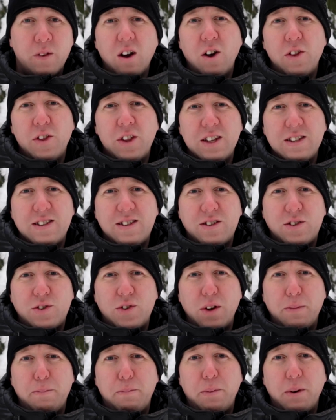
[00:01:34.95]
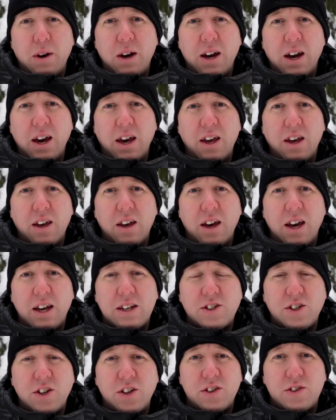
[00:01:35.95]
On this trip I
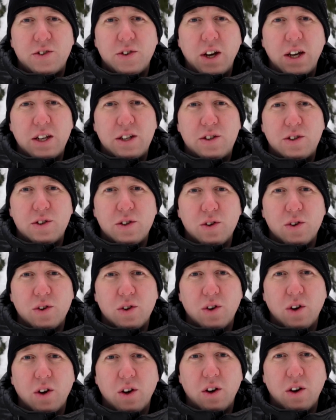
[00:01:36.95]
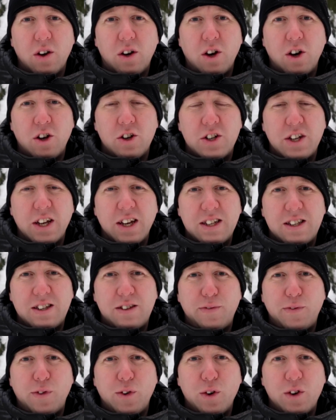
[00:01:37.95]
actually tried to
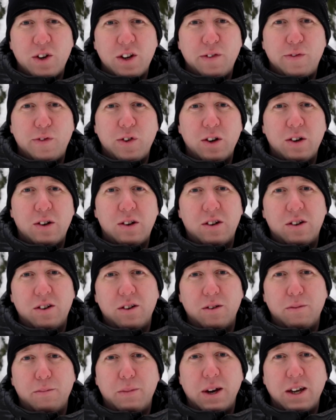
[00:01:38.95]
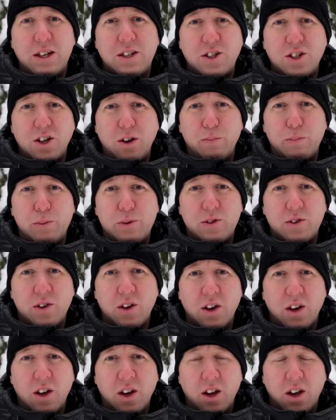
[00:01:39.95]
contact 4 different bike shops
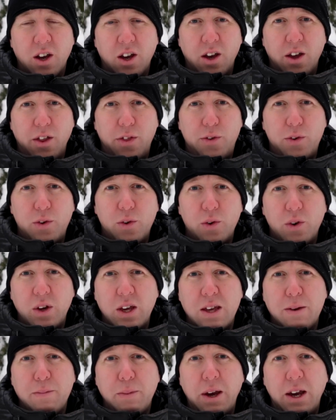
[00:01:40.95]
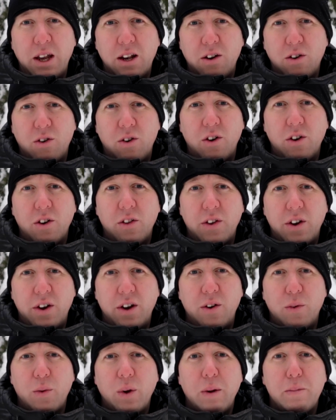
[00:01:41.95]
through email or
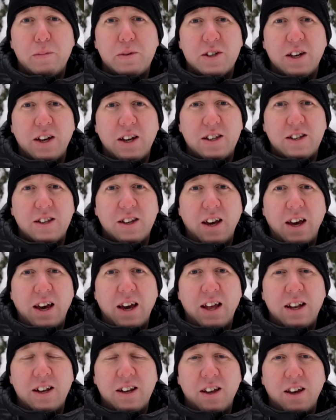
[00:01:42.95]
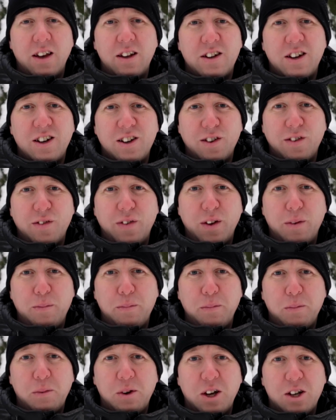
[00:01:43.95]
their website, and none of
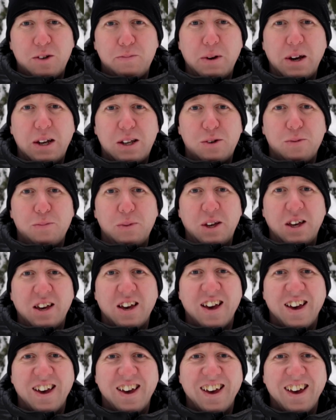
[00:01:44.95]
them got back to me.